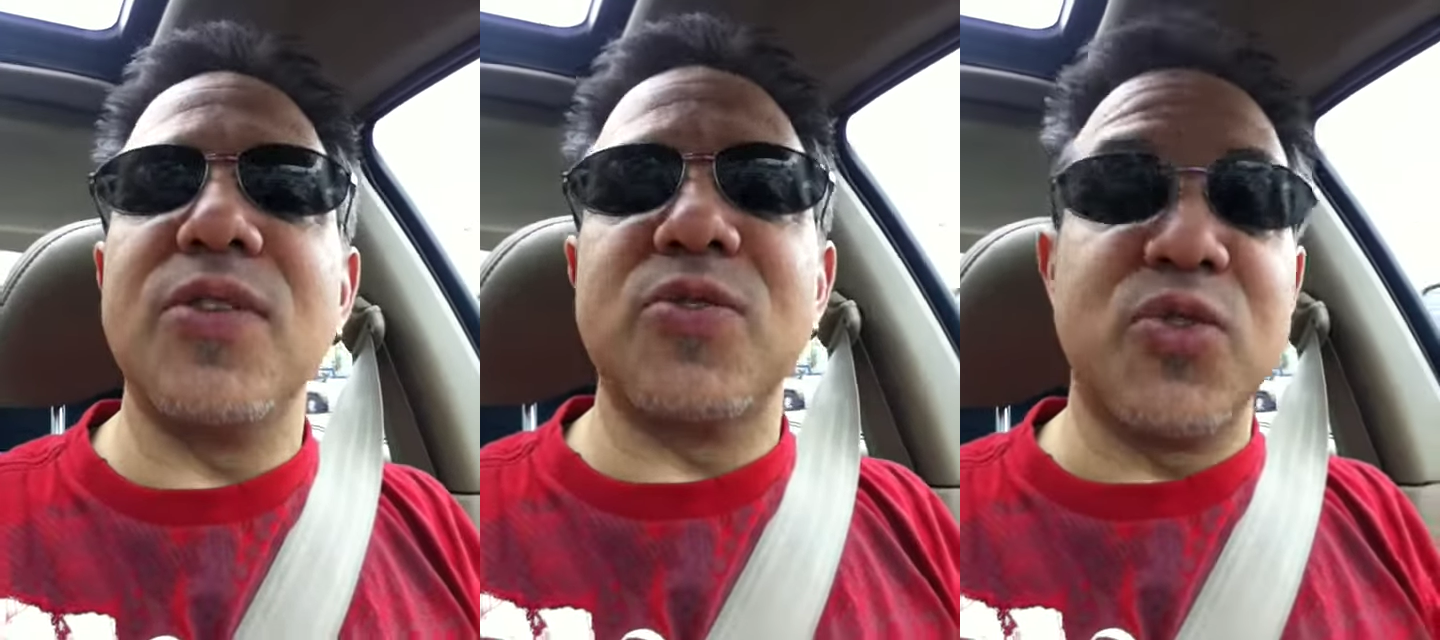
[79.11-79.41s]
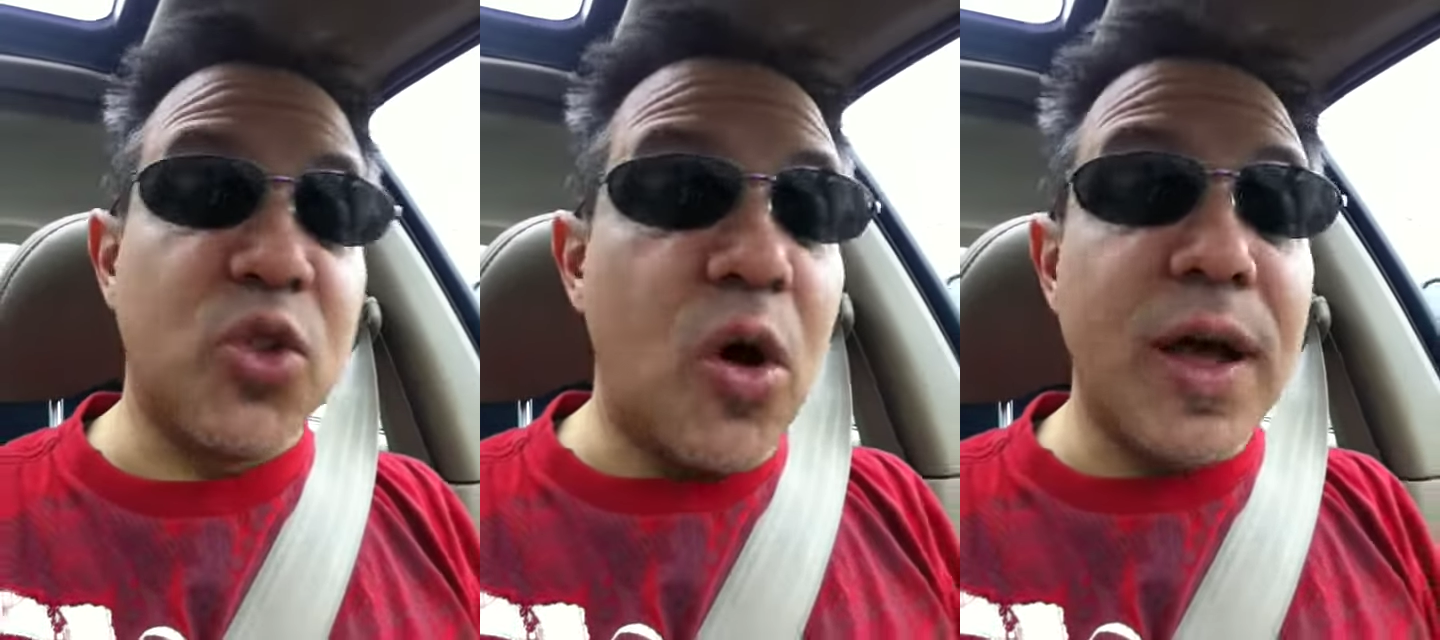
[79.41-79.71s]
And this
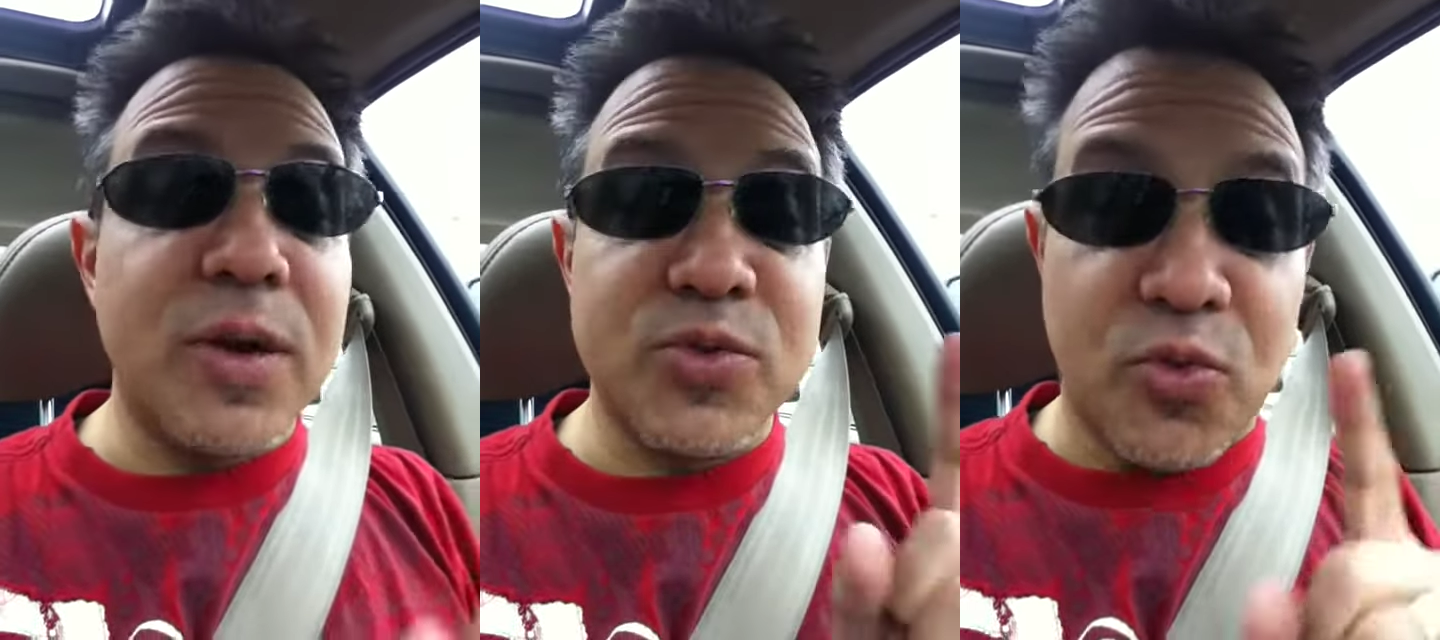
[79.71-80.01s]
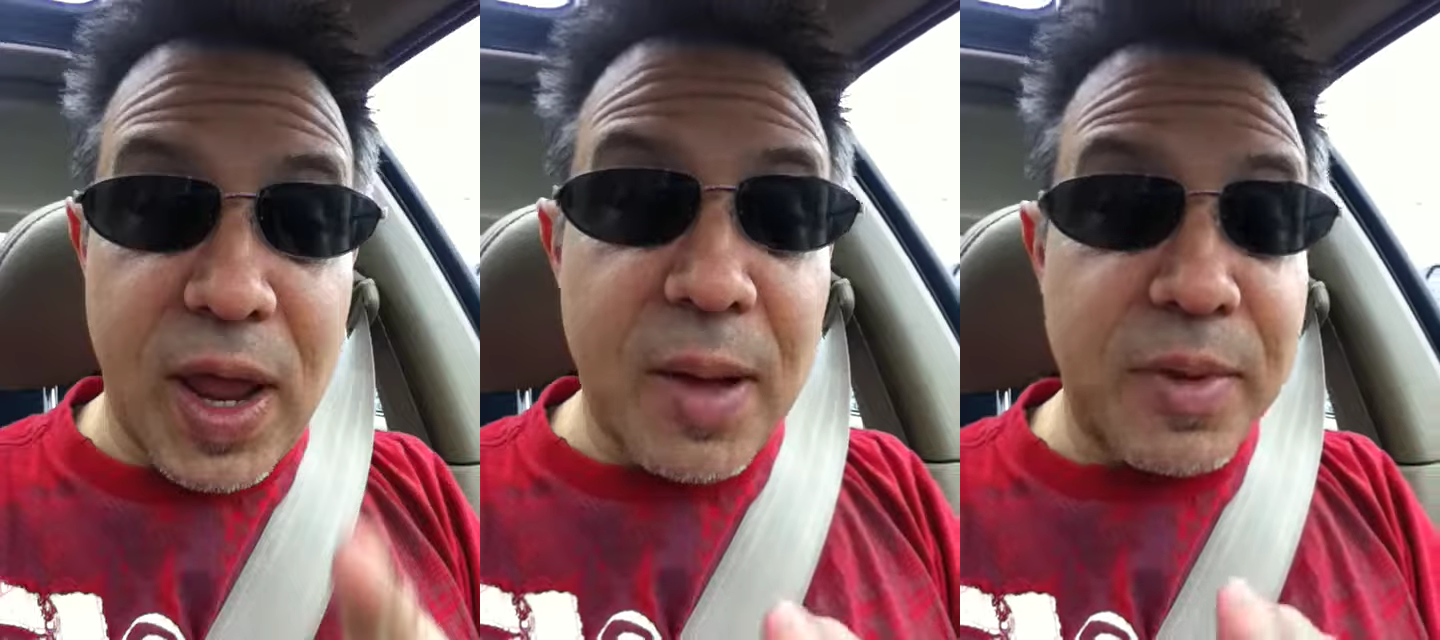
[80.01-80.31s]
was long and it was
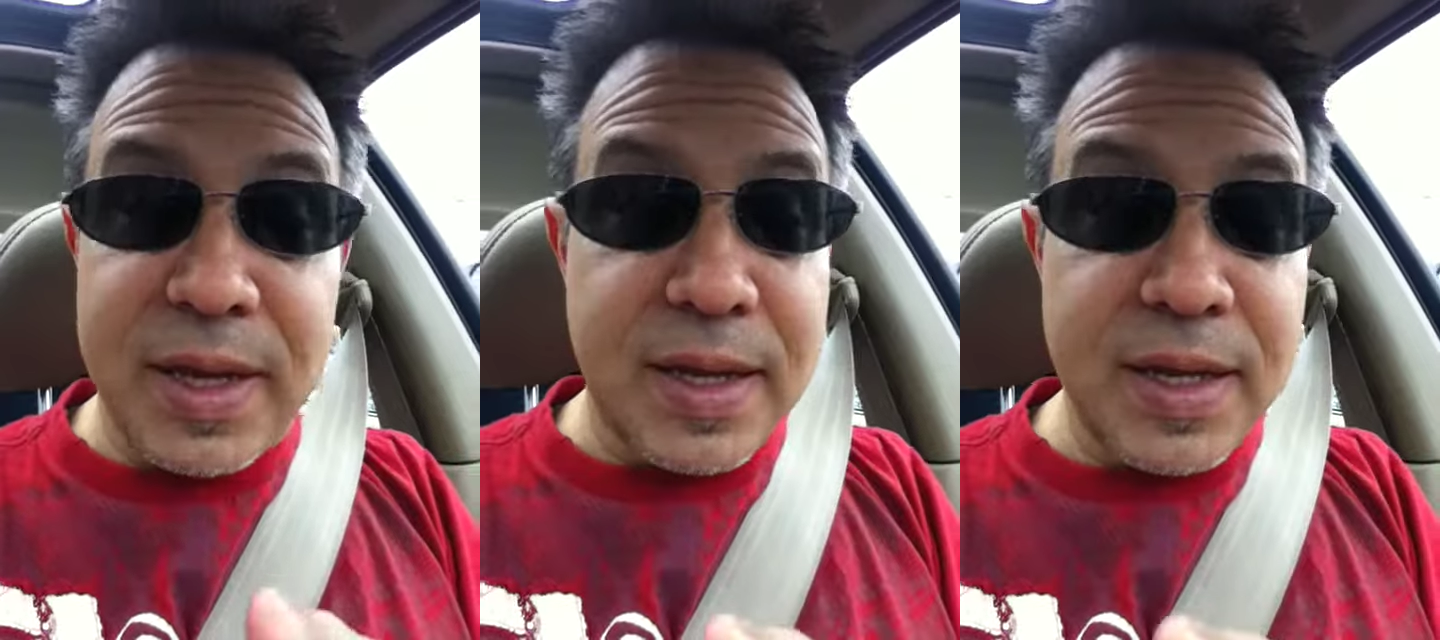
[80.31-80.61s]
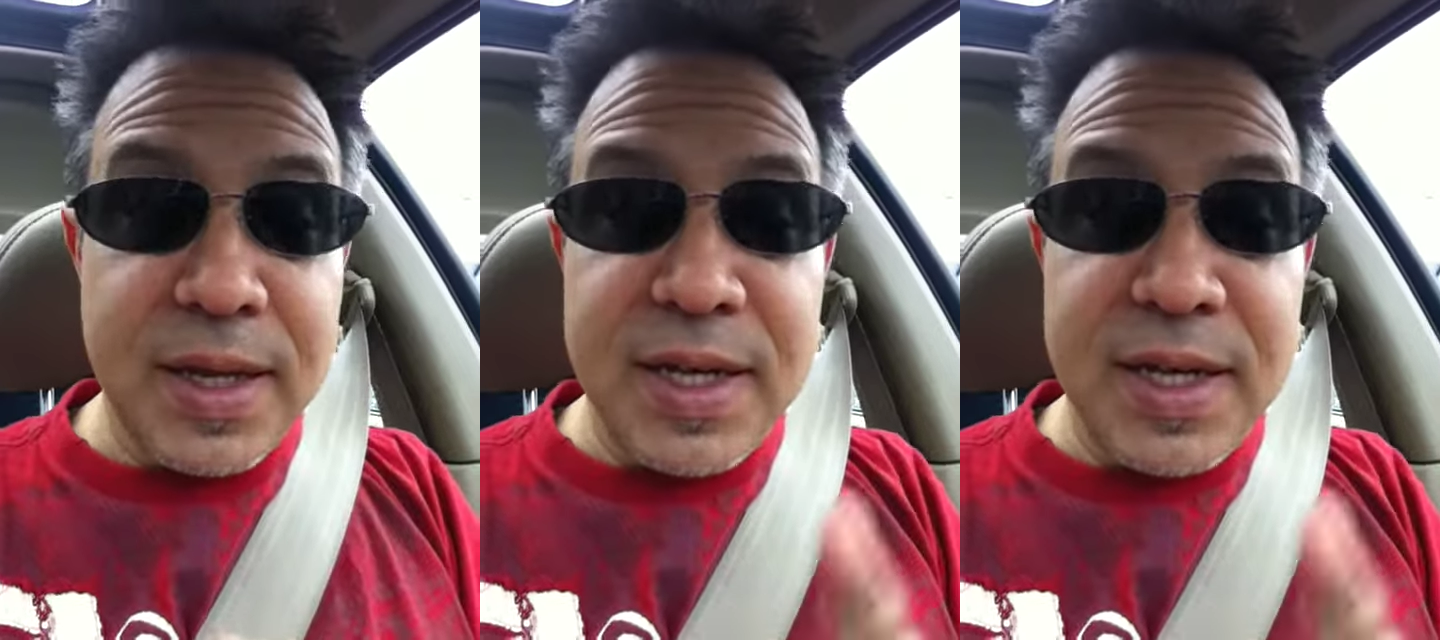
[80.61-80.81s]
rambling.